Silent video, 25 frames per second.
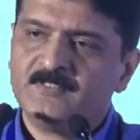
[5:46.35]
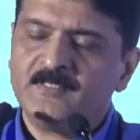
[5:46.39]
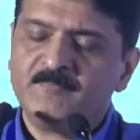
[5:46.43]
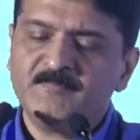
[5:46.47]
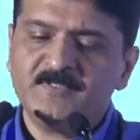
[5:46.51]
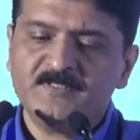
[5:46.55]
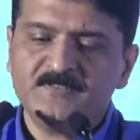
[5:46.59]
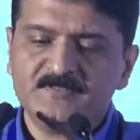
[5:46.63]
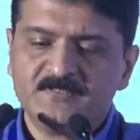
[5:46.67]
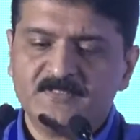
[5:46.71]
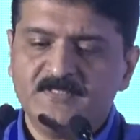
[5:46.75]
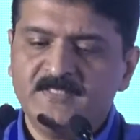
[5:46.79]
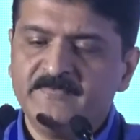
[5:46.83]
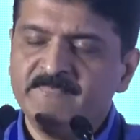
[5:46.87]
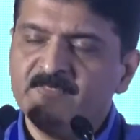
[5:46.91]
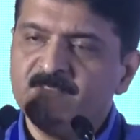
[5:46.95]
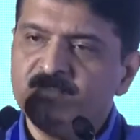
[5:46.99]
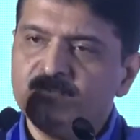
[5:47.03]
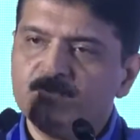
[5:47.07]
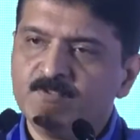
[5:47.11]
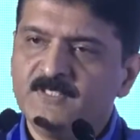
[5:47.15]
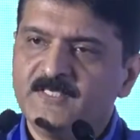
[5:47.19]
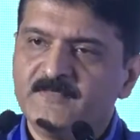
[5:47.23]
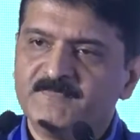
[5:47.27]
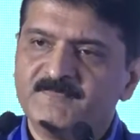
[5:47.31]
That means
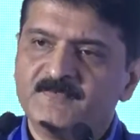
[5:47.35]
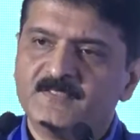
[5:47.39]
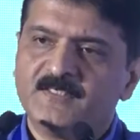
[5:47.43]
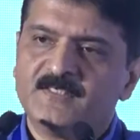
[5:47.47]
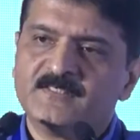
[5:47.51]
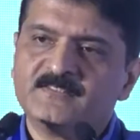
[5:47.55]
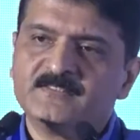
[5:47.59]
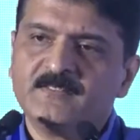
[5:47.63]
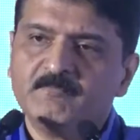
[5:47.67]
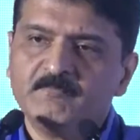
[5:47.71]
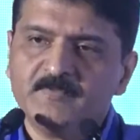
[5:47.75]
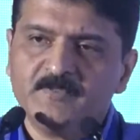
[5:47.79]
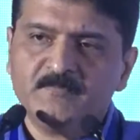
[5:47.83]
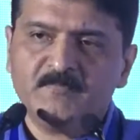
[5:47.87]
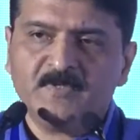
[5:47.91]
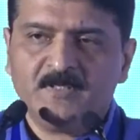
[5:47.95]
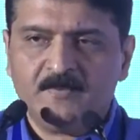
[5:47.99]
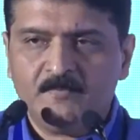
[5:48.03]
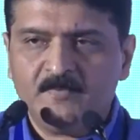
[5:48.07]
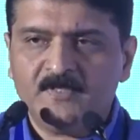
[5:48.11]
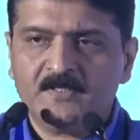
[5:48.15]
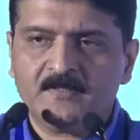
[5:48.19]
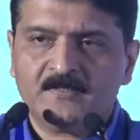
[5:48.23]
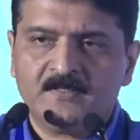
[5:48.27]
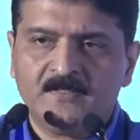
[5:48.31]
even today, for example,
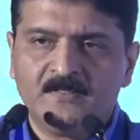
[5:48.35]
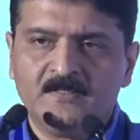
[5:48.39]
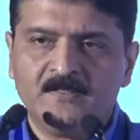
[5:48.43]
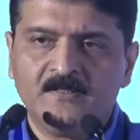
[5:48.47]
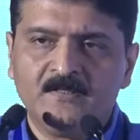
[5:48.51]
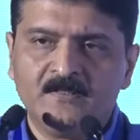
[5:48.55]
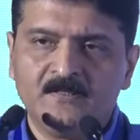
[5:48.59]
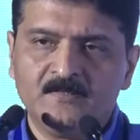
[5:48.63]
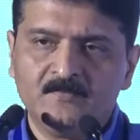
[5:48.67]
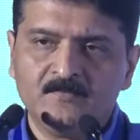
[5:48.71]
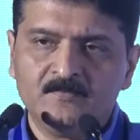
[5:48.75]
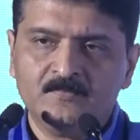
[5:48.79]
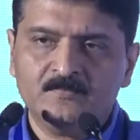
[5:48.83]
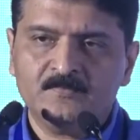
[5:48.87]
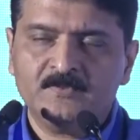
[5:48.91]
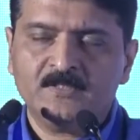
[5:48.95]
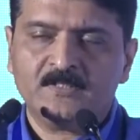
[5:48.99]
Malabar,